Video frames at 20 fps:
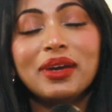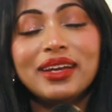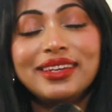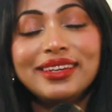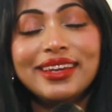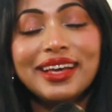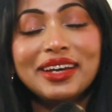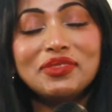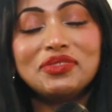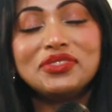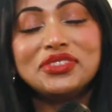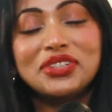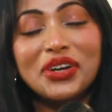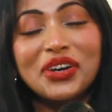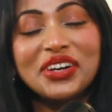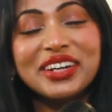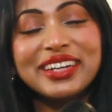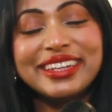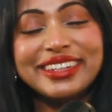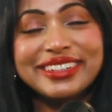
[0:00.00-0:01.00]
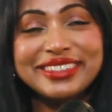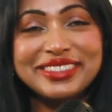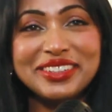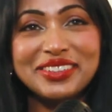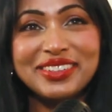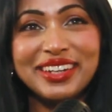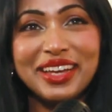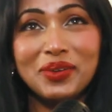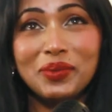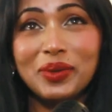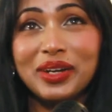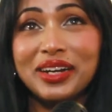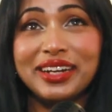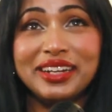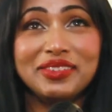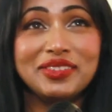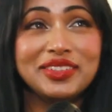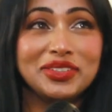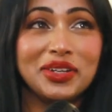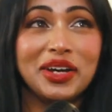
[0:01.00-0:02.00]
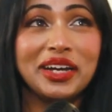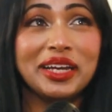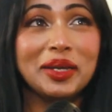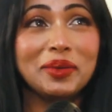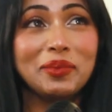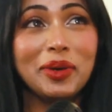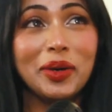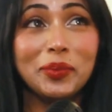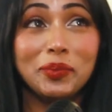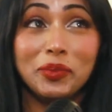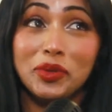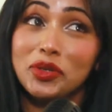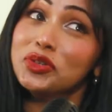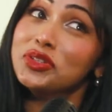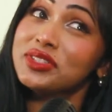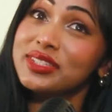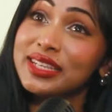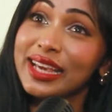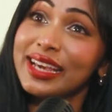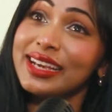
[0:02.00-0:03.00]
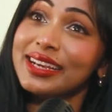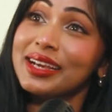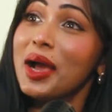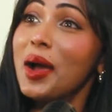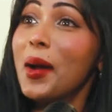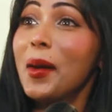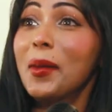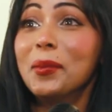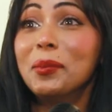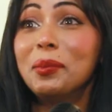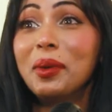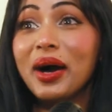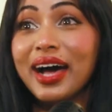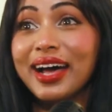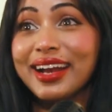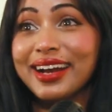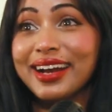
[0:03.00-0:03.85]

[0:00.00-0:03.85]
love talking to you. Like, we're not even talking about music, but